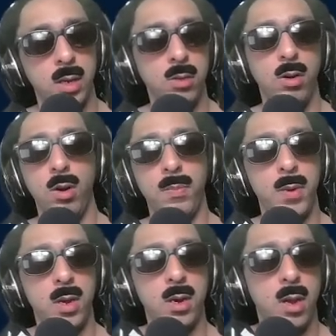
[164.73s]
You
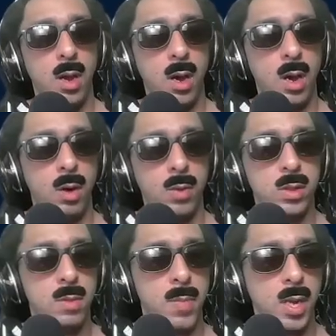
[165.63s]
open
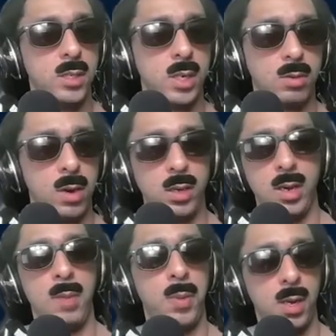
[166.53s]
with the basic, right? You
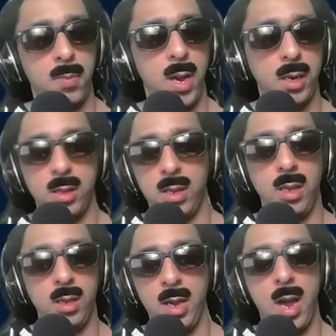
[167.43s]
got Pick-a-Peck
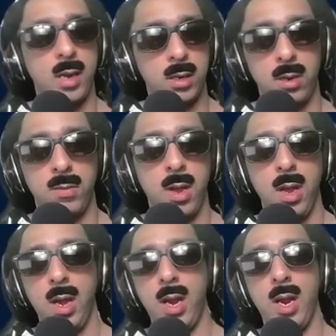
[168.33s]
in the active,
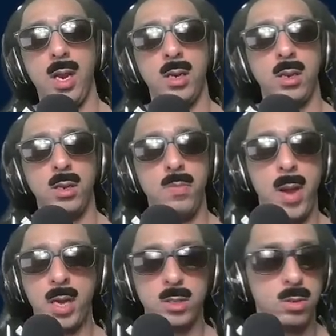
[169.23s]
and you
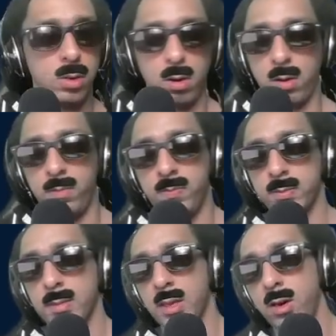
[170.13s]
pass your turn.
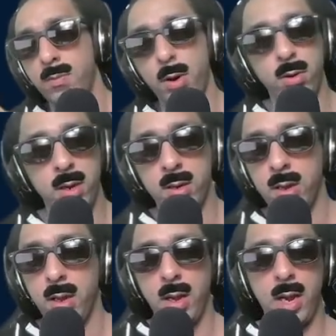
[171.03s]
Your opponent
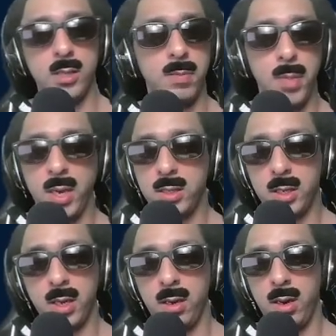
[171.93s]
has a
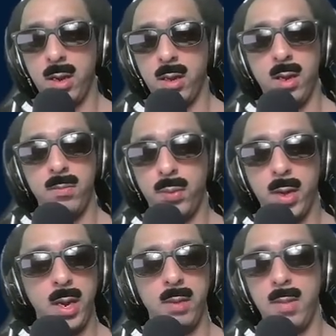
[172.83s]
basic in
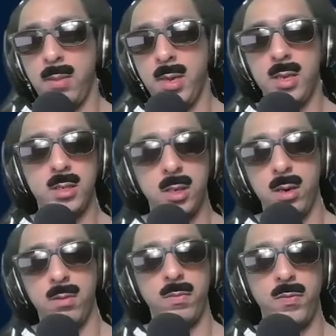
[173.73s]
play. Maybe it's
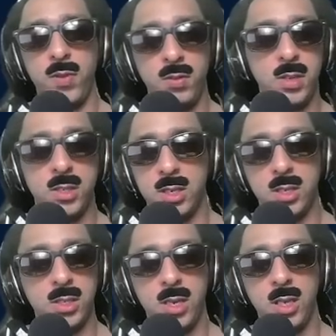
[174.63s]
50,
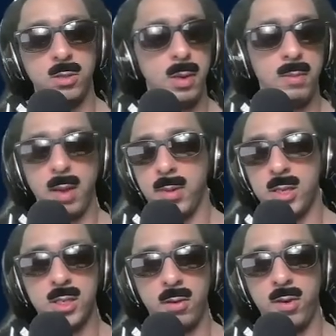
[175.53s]
60 HP. Maybe
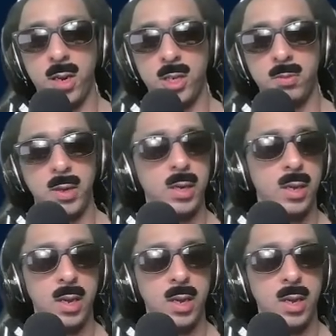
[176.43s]
it's 70 HP.